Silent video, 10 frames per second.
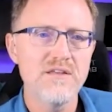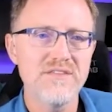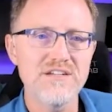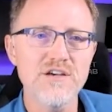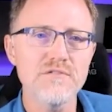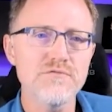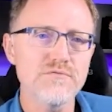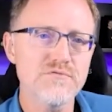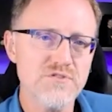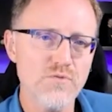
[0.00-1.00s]
They tunnel
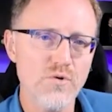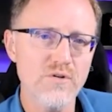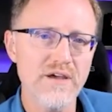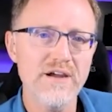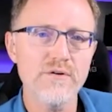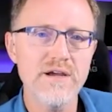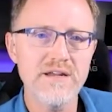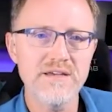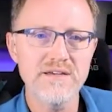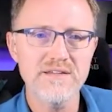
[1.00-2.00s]
through the soil,
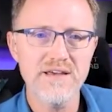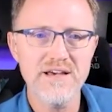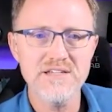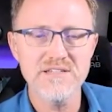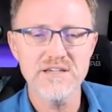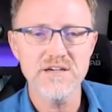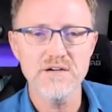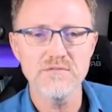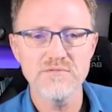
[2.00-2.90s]
aerating it as they go.